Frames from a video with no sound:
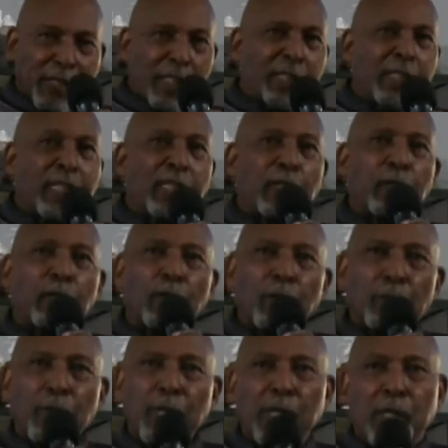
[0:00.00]
they said,
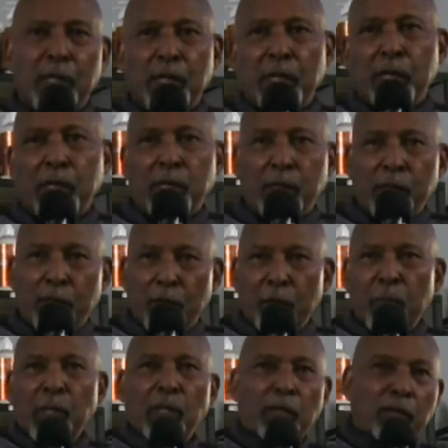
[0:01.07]
Look on me. You
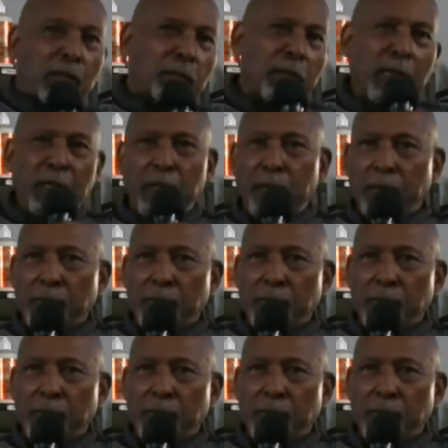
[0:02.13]
belong to me.